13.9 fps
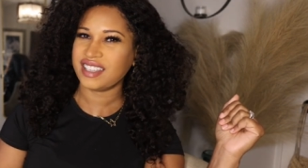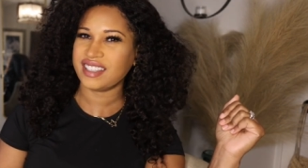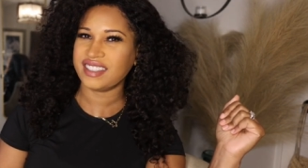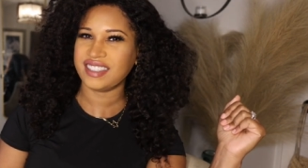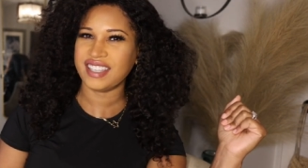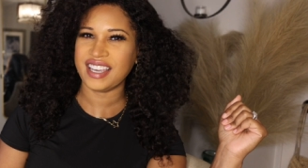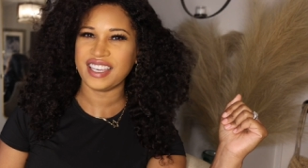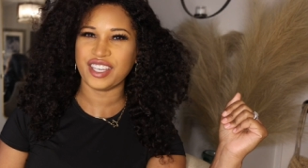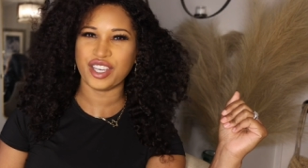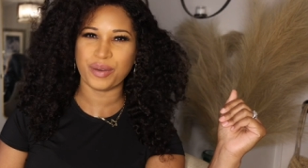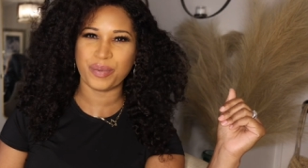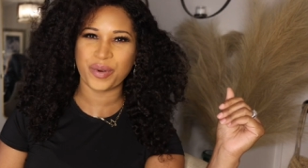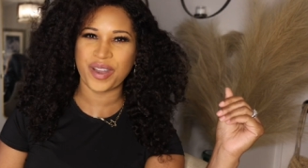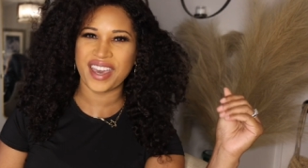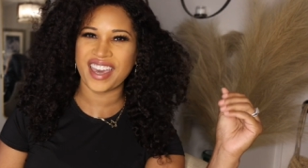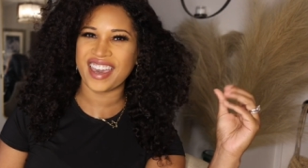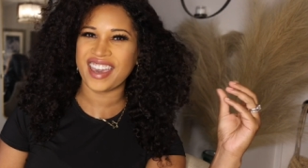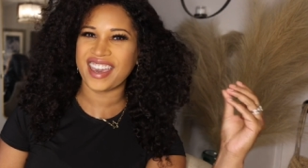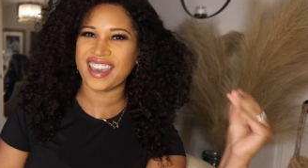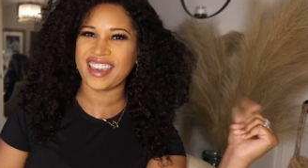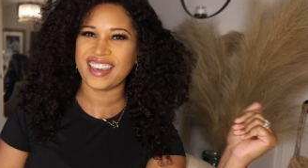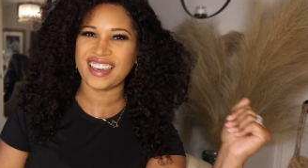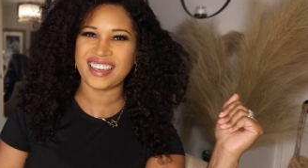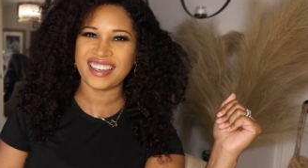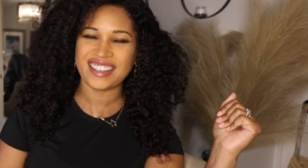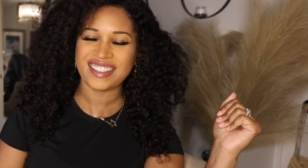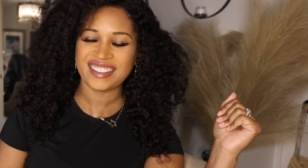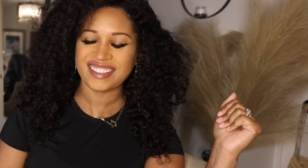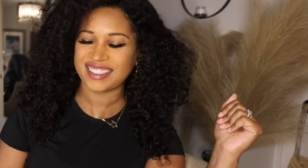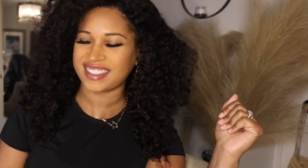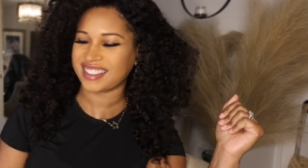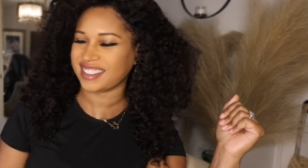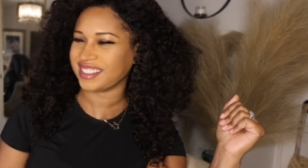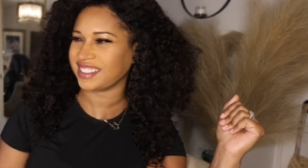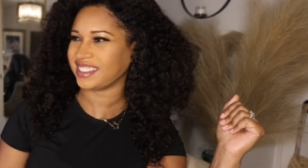To sing your praise,